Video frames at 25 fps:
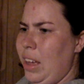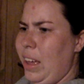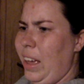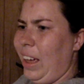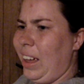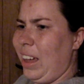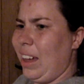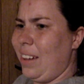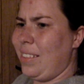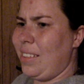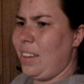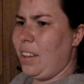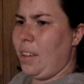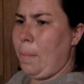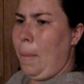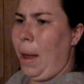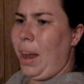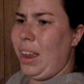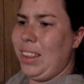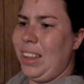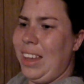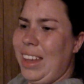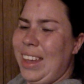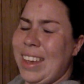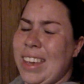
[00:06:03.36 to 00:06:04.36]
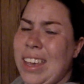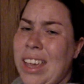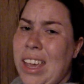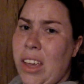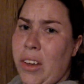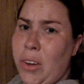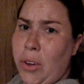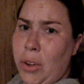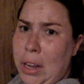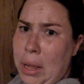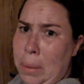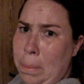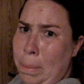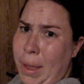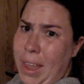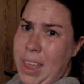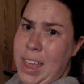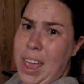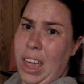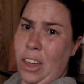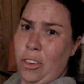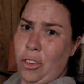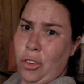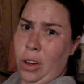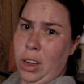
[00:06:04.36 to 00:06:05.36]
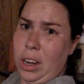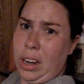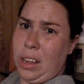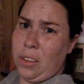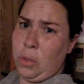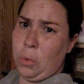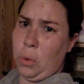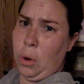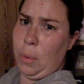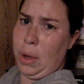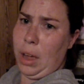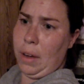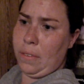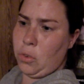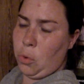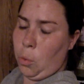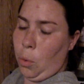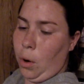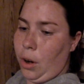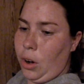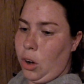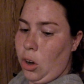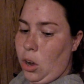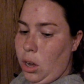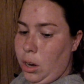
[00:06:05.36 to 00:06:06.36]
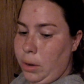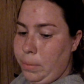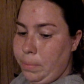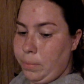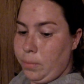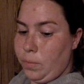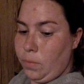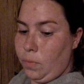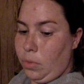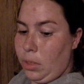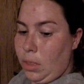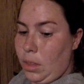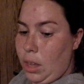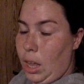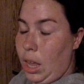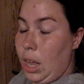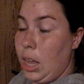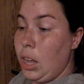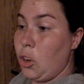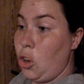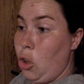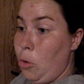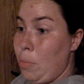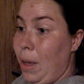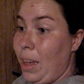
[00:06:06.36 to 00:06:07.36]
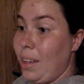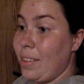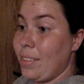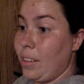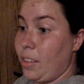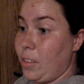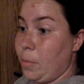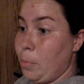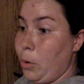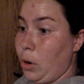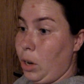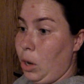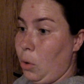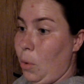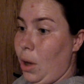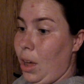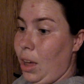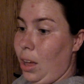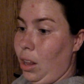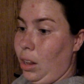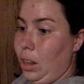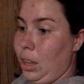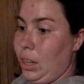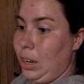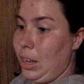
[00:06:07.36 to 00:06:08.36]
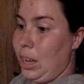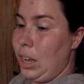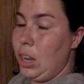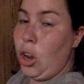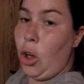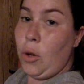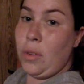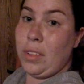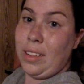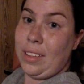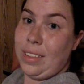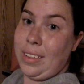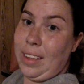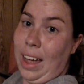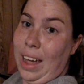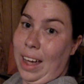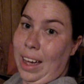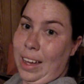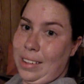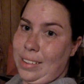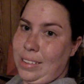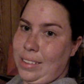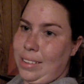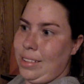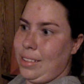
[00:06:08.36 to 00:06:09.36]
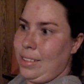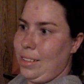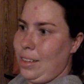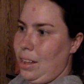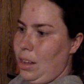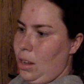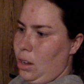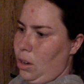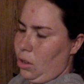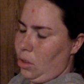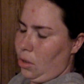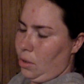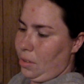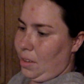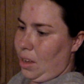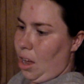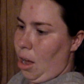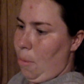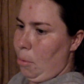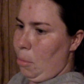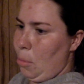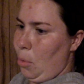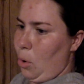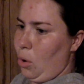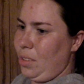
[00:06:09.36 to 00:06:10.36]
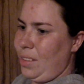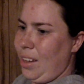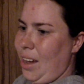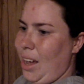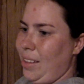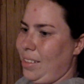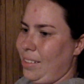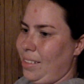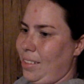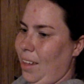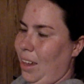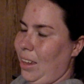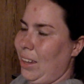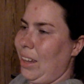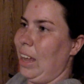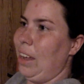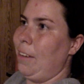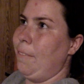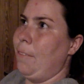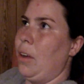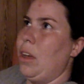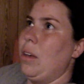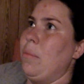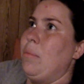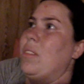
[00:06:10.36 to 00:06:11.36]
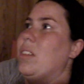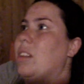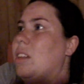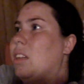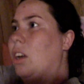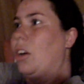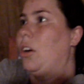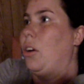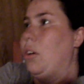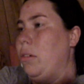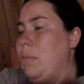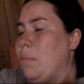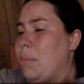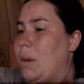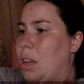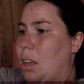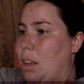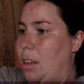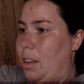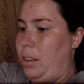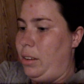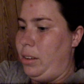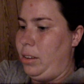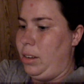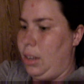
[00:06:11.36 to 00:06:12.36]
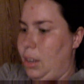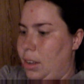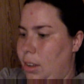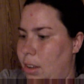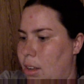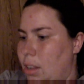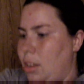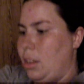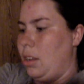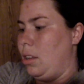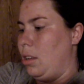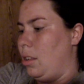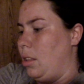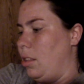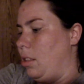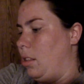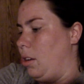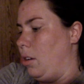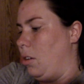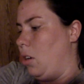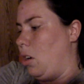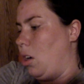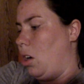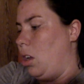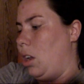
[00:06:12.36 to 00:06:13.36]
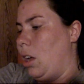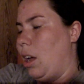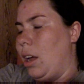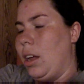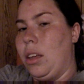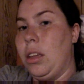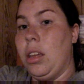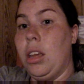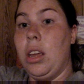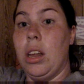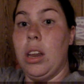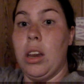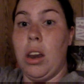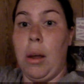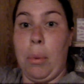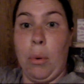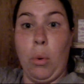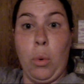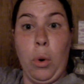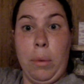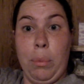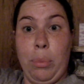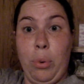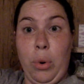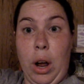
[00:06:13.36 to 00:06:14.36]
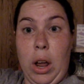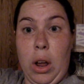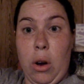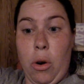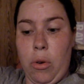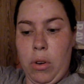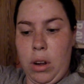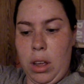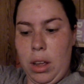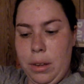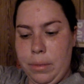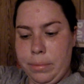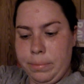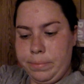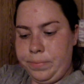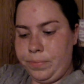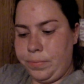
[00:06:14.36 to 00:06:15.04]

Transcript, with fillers: I guess because mainly heel and PA training is what we have to work on. He can do basics pretty well, and he knows his tasks. There's a couple more tasks I'd like for him to learn, but they're not like number one priority.